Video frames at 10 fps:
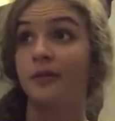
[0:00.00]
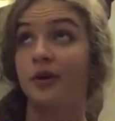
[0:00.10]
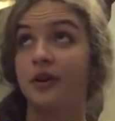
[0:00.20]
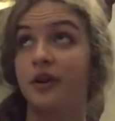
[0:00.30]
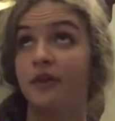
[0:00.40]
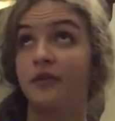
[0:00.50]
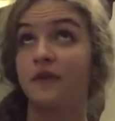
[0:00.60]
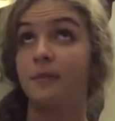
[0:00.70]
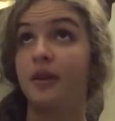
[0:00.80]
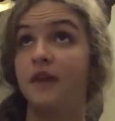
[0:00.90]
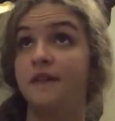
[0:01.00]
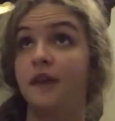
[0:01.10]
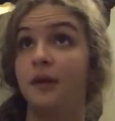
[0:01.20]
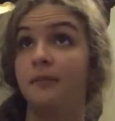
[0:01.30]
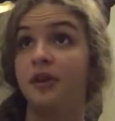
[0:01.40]
Or, if it's a place that
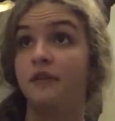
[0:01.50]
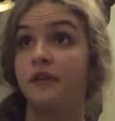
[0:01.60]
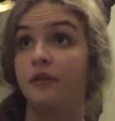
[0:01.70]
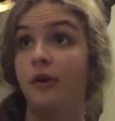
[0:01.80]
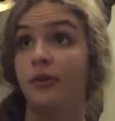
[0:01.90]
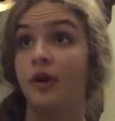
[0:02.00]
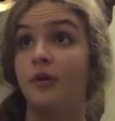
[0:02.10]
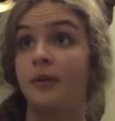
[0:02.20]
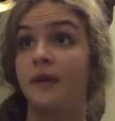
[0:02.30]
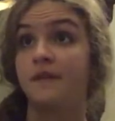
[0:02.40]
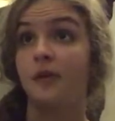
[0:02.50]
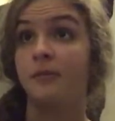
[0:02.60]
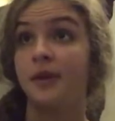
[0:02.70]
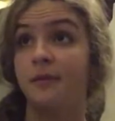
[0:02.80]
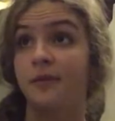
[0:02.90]
I've been to, I'll know because I'll
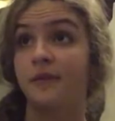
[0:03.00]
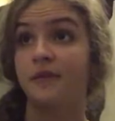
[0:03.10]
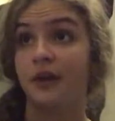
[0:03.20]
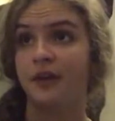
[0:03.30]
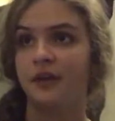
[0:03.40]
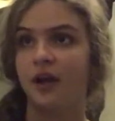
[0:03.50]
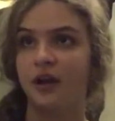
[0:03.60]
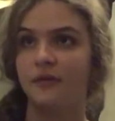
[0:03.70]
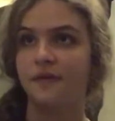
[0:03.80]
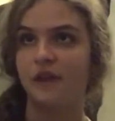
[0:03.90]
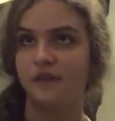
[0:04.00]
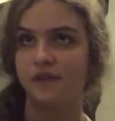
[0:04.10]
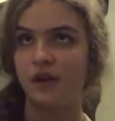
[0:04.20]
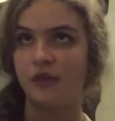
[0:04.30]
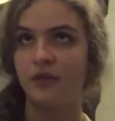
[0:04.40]
be able to, like, kind of sense
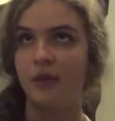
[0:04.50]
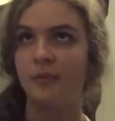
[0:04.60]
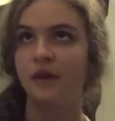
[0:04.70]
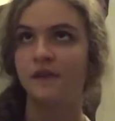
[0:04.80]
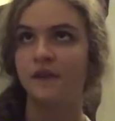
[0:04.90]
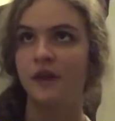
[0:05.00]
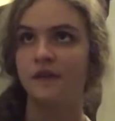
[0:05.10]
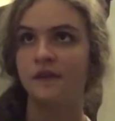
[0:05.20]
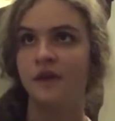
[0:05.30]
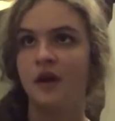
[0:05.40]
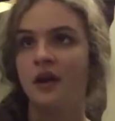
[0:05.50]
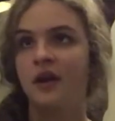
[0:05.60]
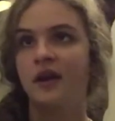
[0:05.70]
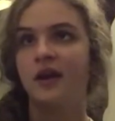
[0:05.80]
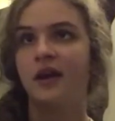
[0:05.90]
it, if that makes sense.
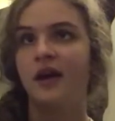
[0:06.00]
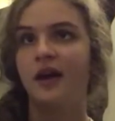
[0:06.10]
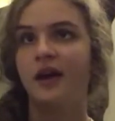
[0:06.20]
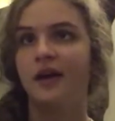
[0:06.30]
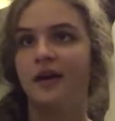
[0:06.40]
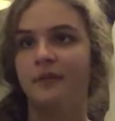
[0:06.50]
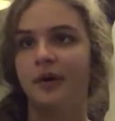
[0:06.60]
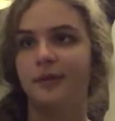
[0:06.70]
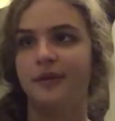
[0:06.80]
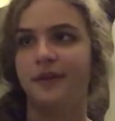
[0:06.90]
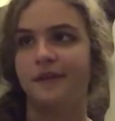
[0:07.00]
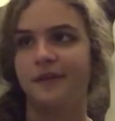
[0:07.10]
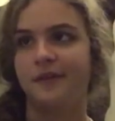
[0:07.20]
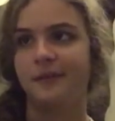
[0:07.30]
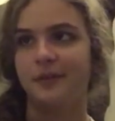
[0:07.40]
It probably
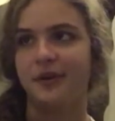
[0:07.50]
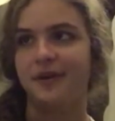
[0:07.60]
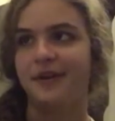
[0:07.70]
doesn't, but...